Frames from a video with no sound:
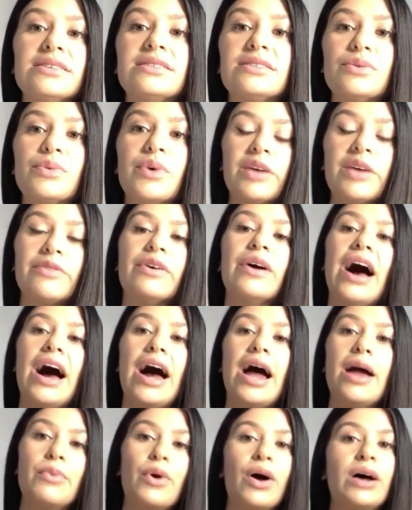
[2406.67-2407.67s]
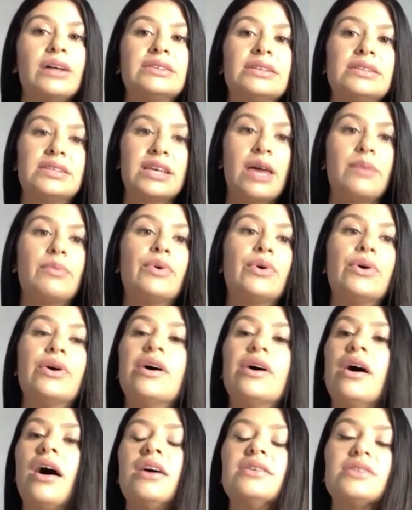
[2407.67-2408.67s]
Whatever I brought to the table
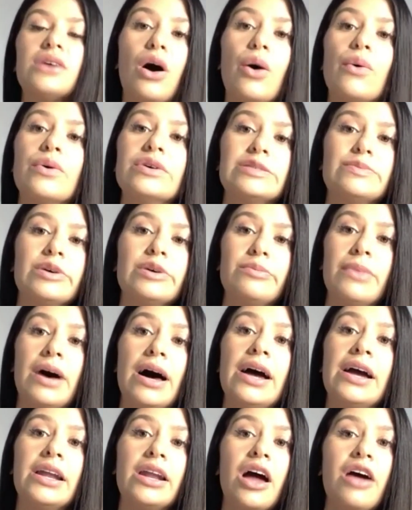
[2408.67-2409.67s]
has always been mine.